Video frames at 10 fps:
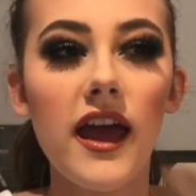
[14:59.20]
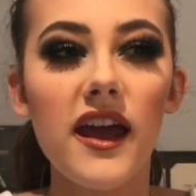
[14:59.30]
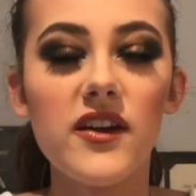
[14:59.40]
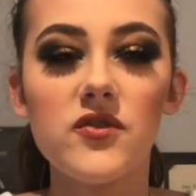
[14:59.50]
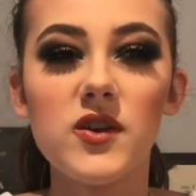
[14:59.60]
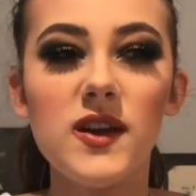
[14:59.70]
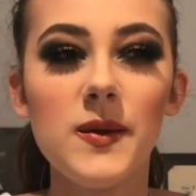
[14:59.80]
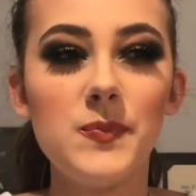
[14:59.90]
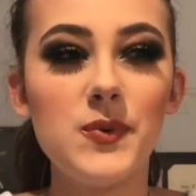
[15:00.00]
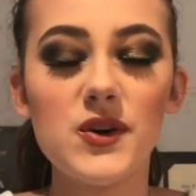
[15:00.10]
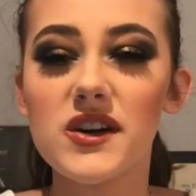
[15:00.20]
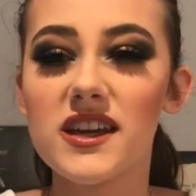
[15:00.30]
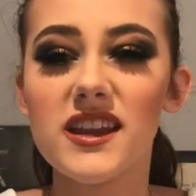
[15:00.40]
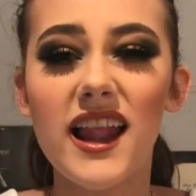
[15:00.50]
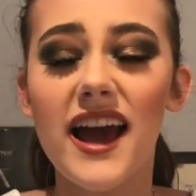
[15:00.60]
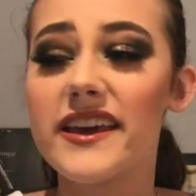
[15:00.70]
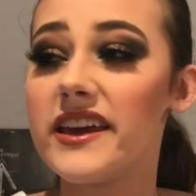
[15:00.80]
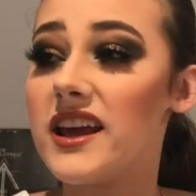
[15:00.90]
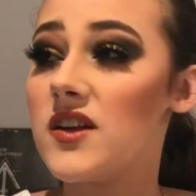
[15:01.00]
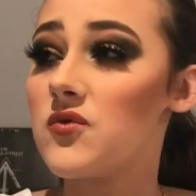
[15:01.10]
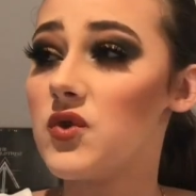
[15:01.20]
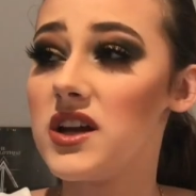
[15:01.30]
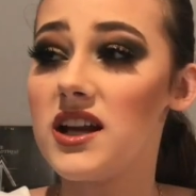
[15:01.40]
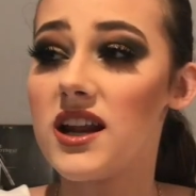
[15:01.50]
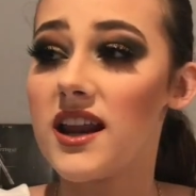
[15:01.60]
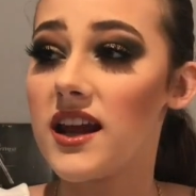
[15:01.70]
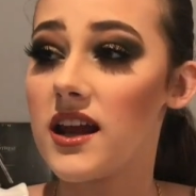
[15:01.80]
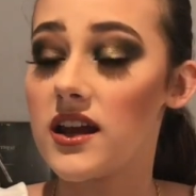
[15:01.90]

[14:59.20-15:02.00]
every book in like every